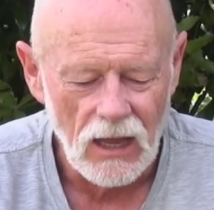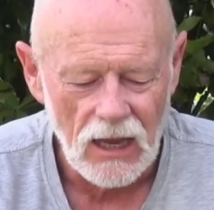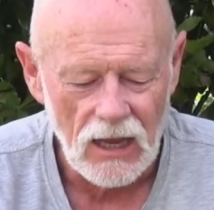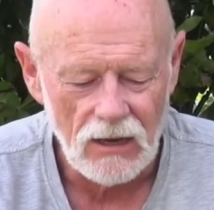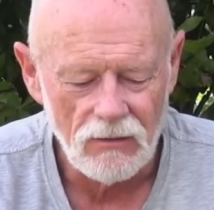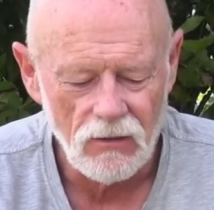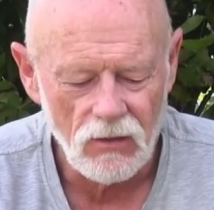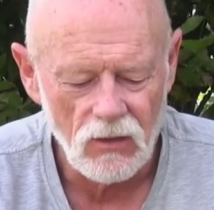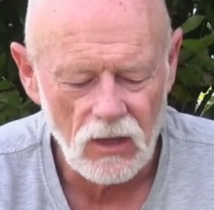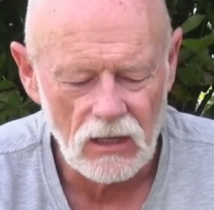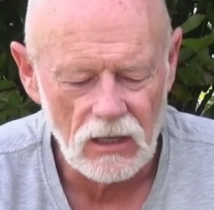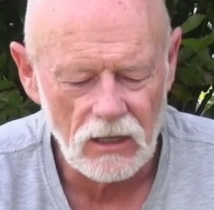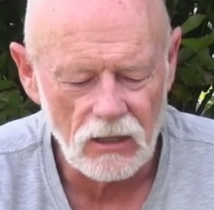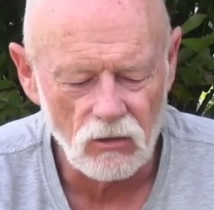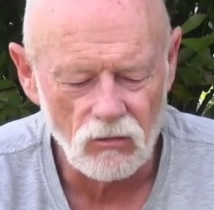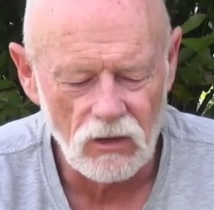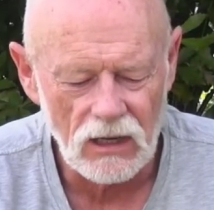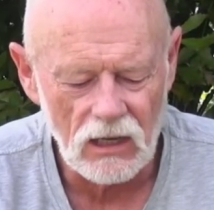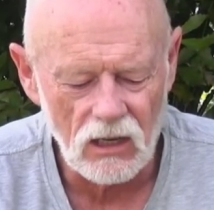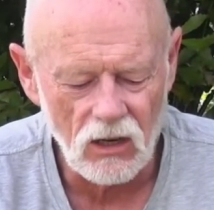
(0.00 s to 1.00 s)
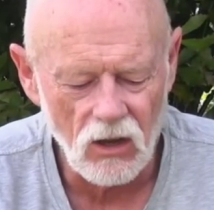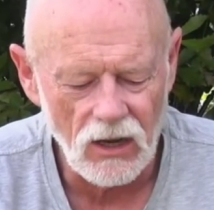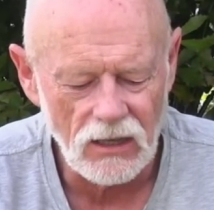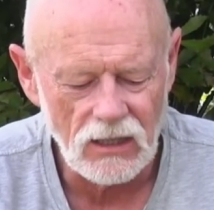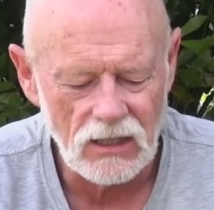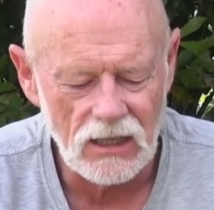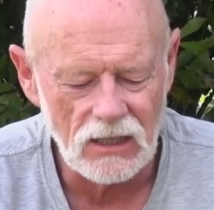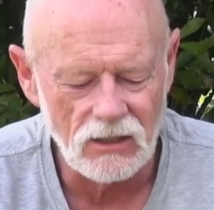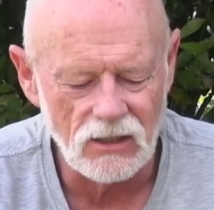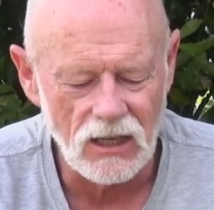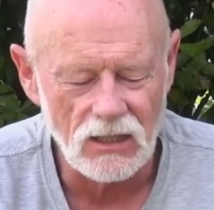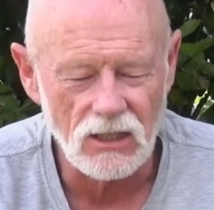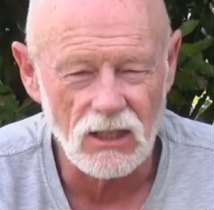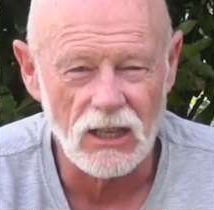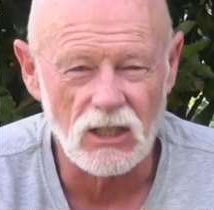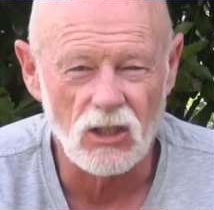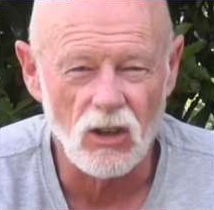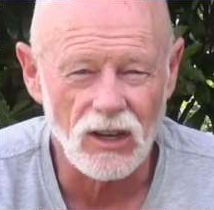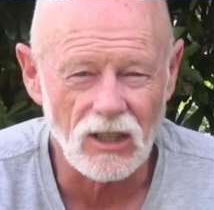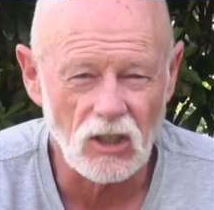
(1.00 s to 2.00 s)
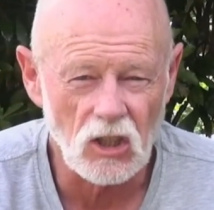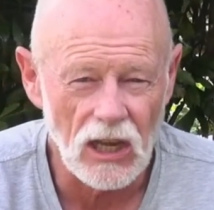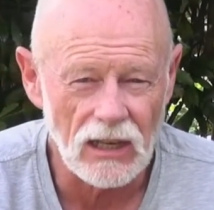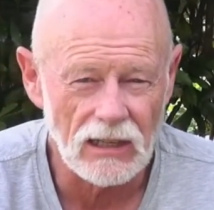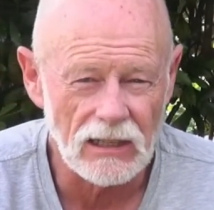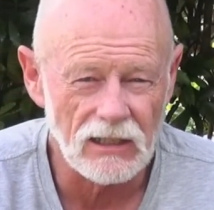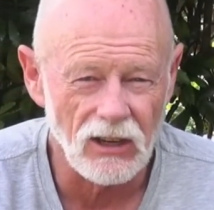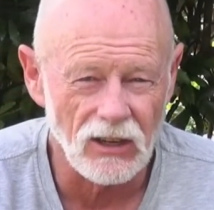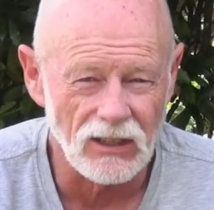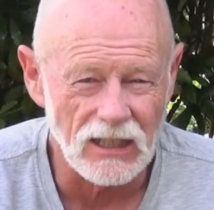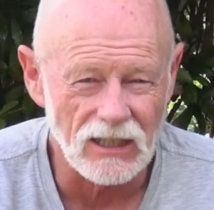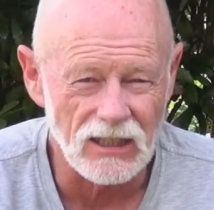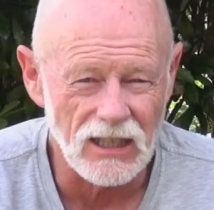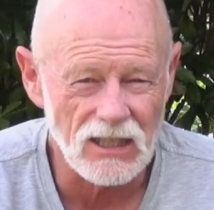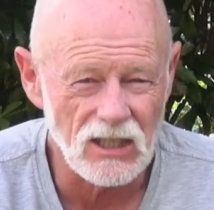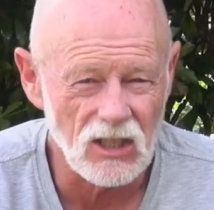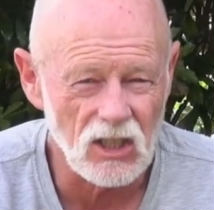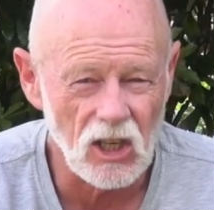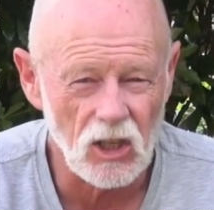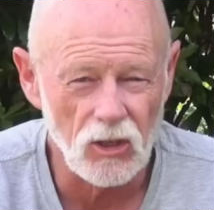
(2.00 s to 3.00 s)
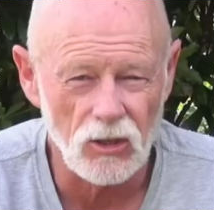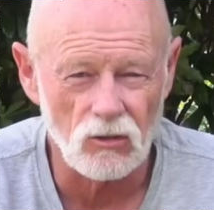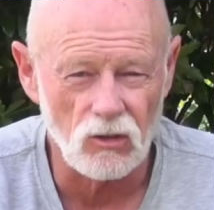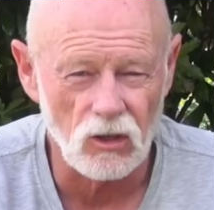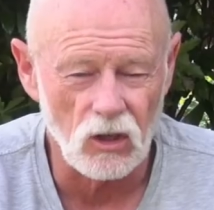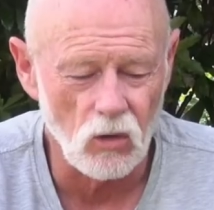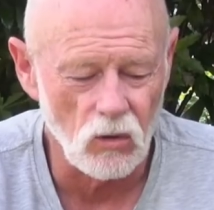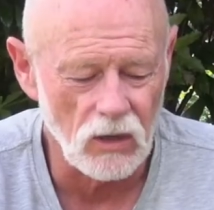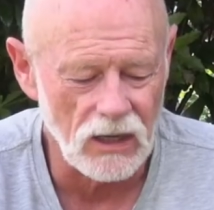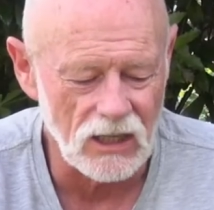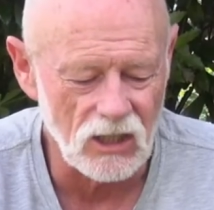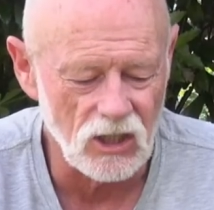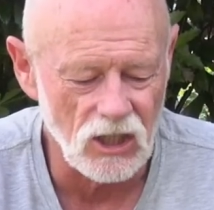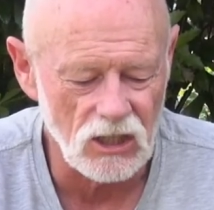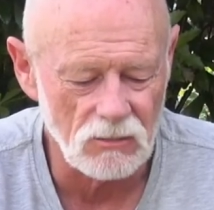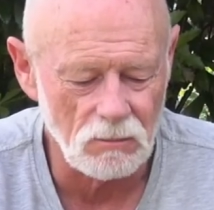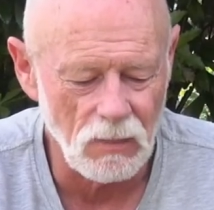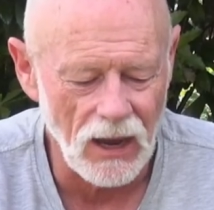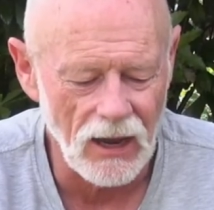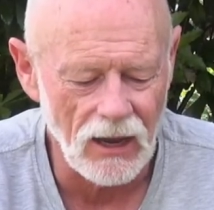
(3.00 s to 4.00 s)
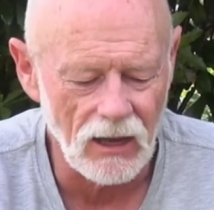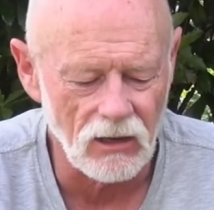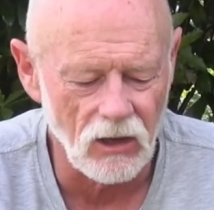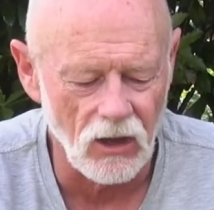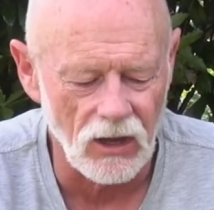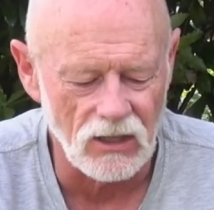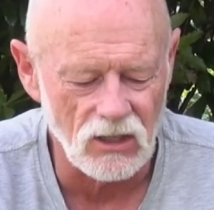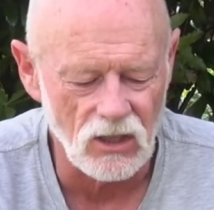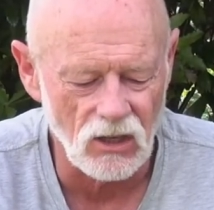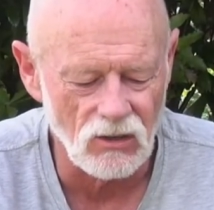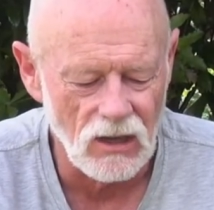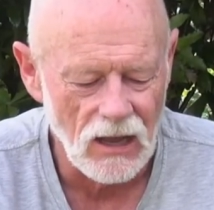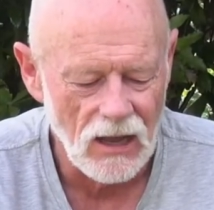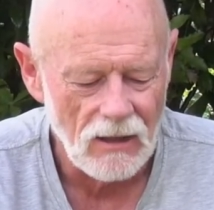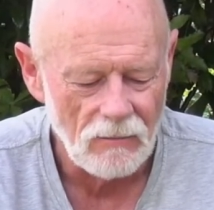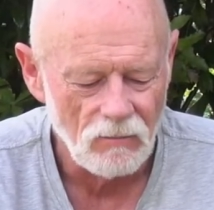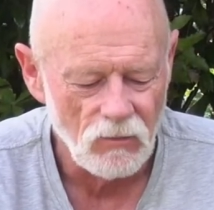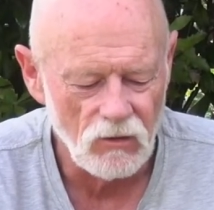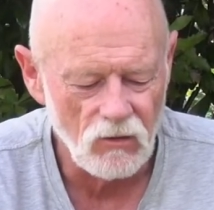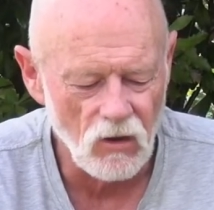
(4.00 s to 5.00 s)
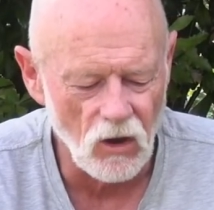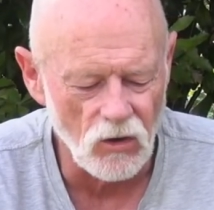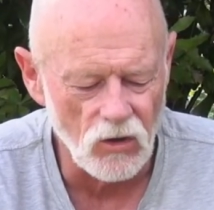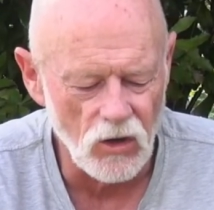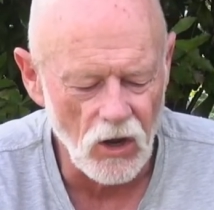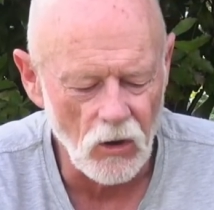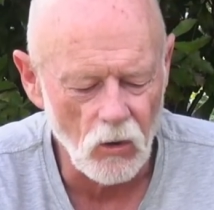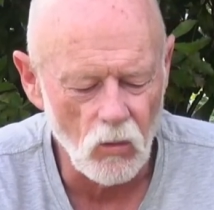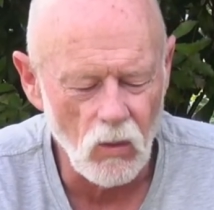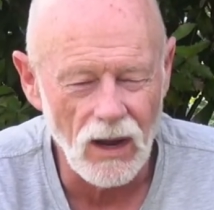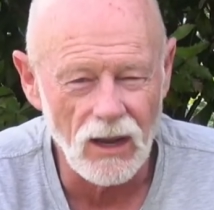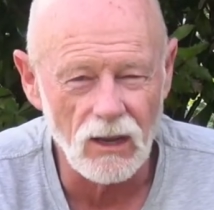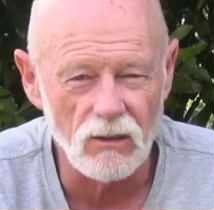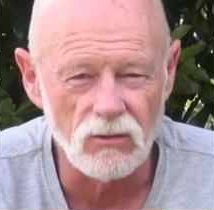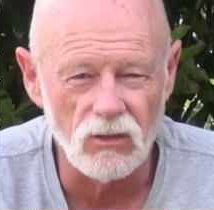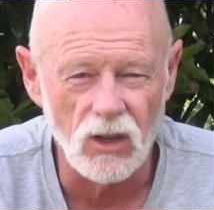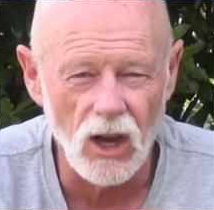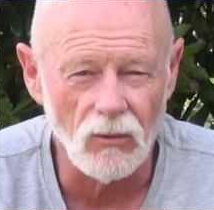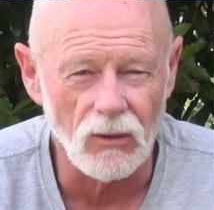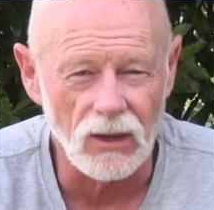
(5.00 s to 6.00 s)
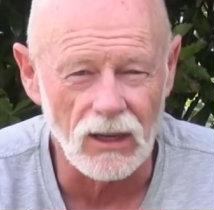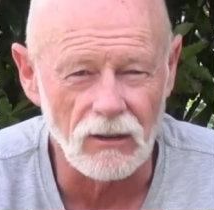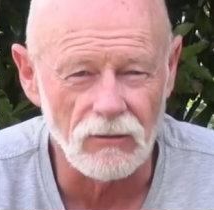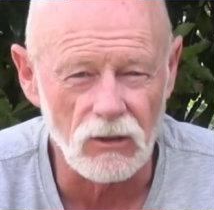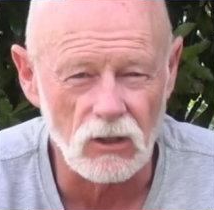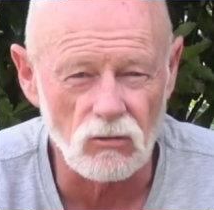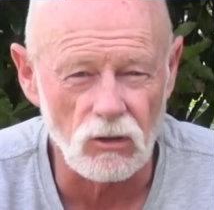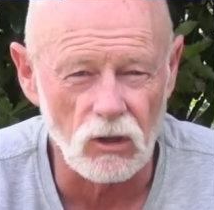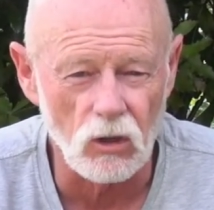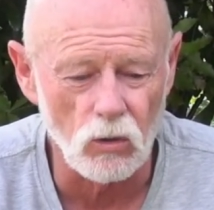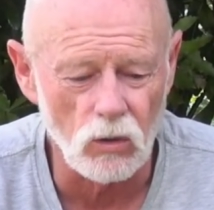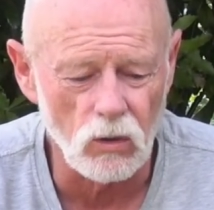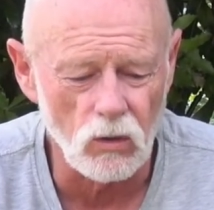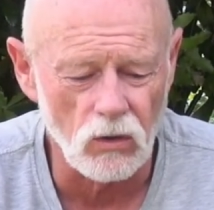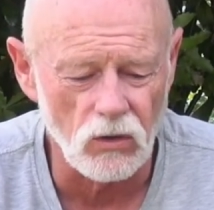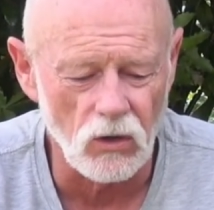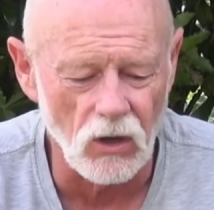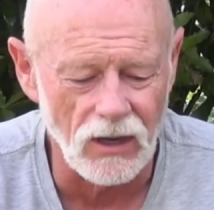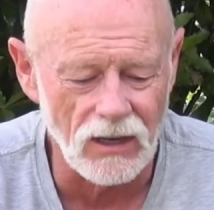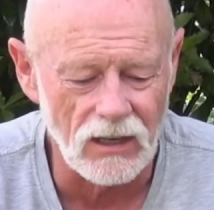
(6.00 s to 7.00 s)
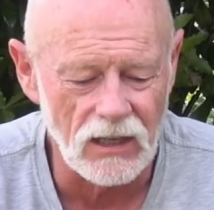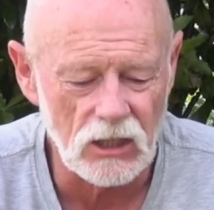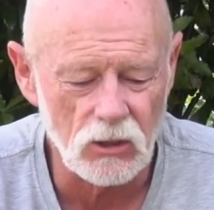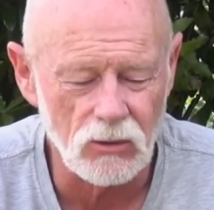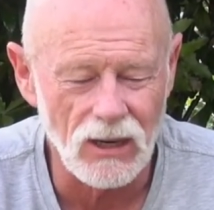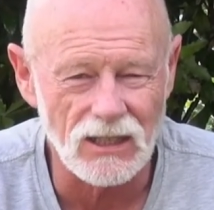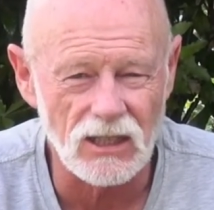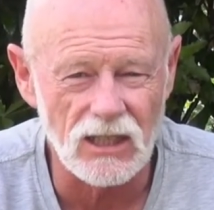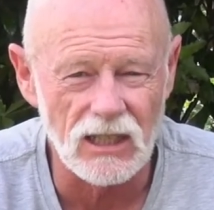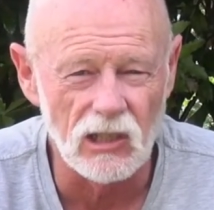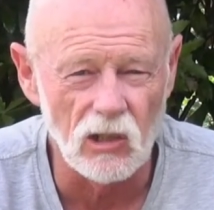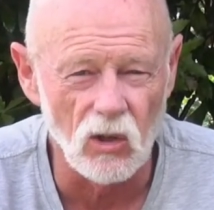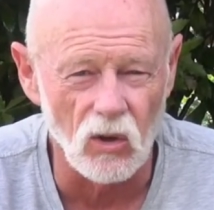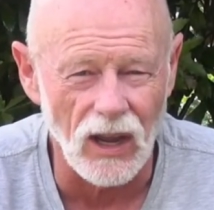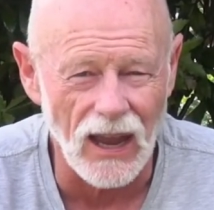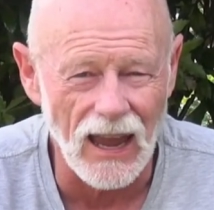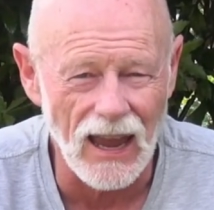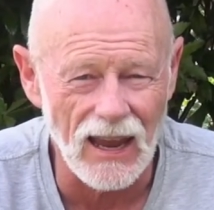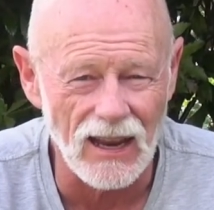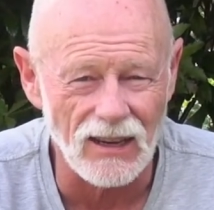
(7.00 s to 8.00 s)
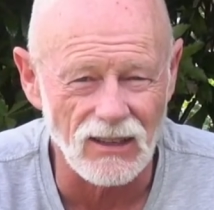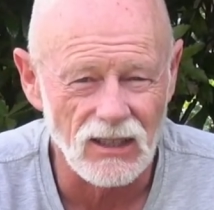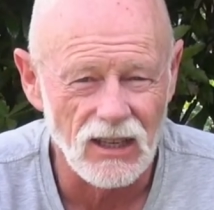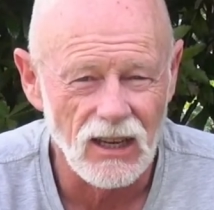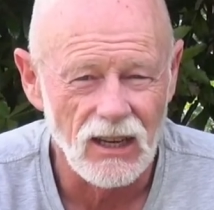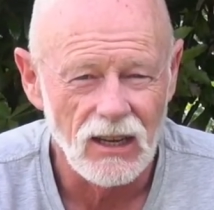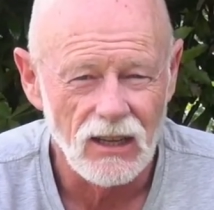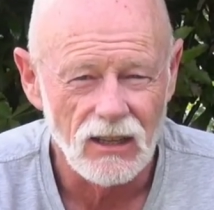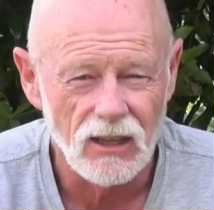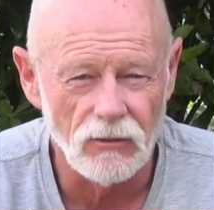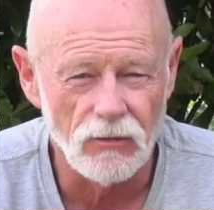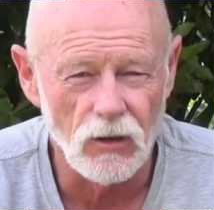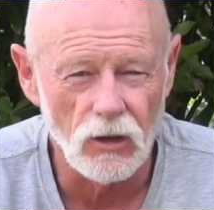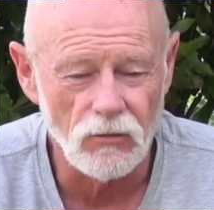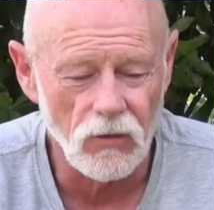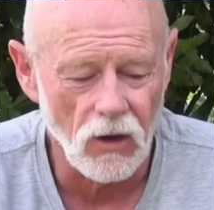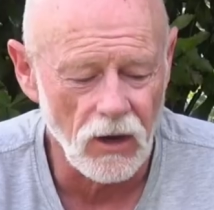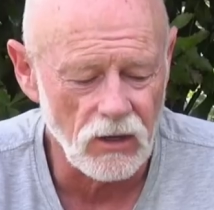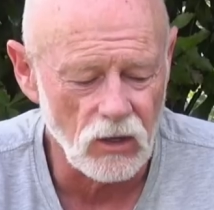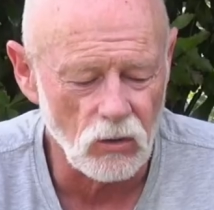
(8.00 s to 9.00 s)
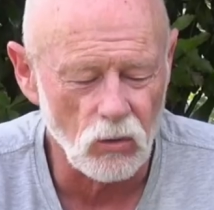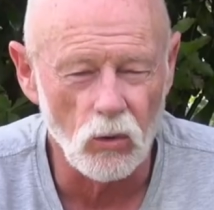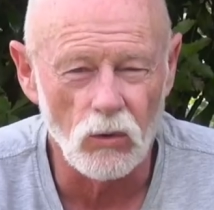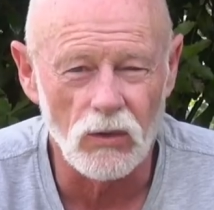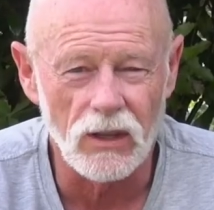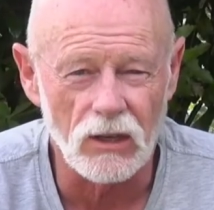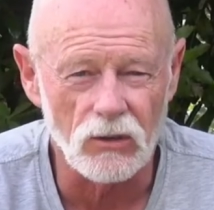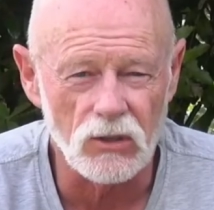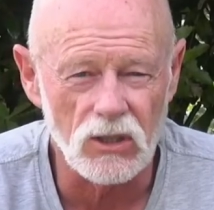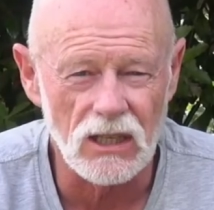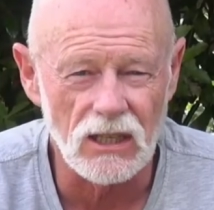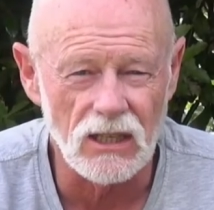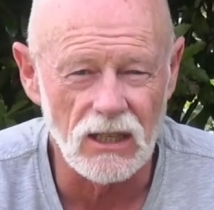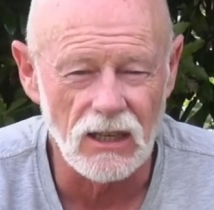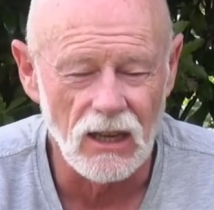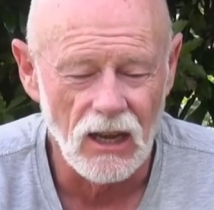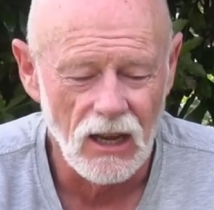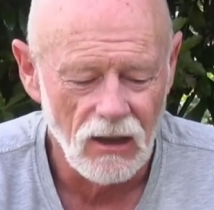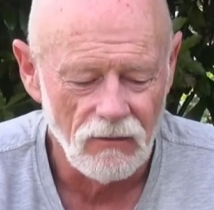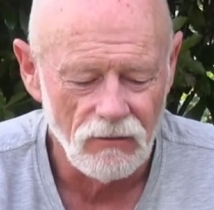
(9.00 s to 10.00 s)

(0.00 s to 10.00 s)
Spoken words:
Even the little red light here it's not a tally light. It doesn't tell you it's recording. It's just power light. So you've got no way of knowing if it's recording or not unless you actually look at the viewfinder or the LCD.